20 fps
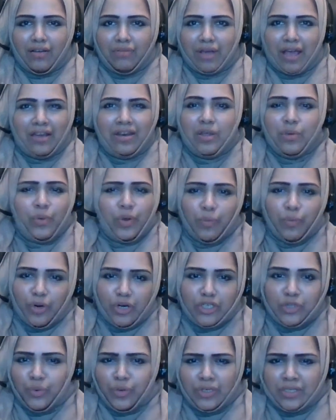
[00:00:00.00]
any
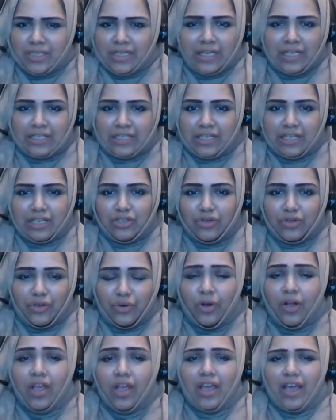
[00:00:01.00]
viewers who is listening to
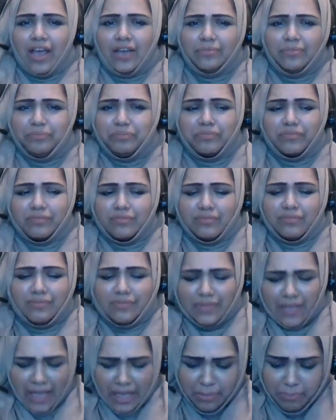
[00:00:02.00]
you. And
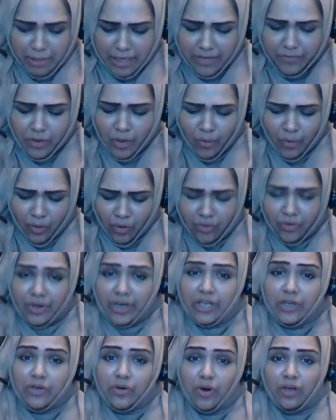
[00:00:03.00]
I believe you
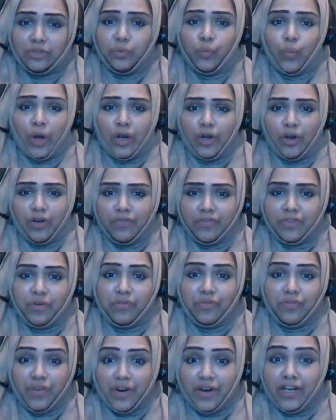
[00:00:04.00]
already got one of the
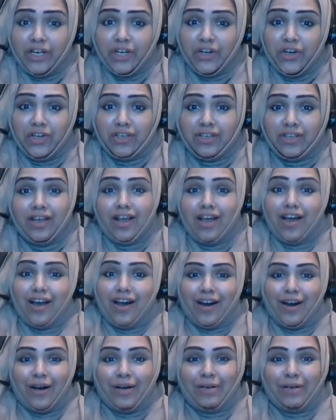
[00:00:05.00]
very good
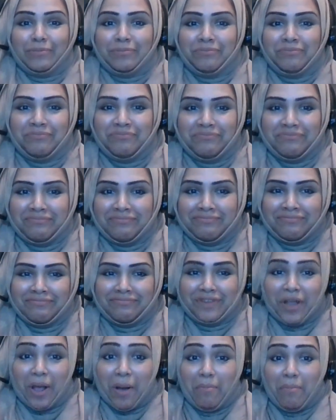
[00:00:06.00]

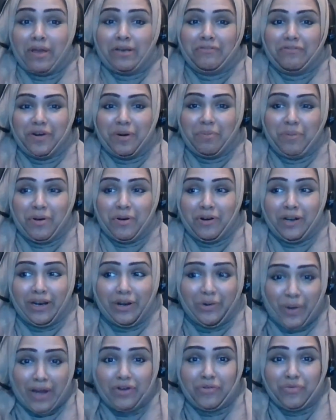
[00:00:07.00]
comment from a
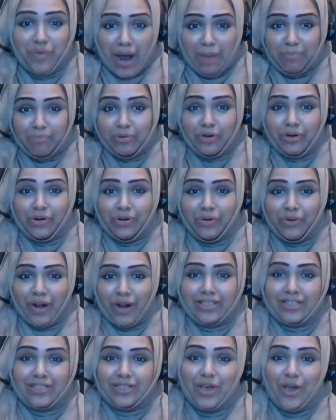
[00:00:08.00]
great rapper,
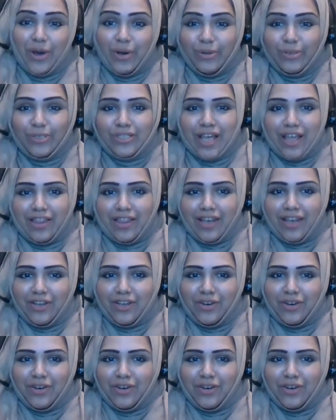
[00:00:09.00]
Russ, who said that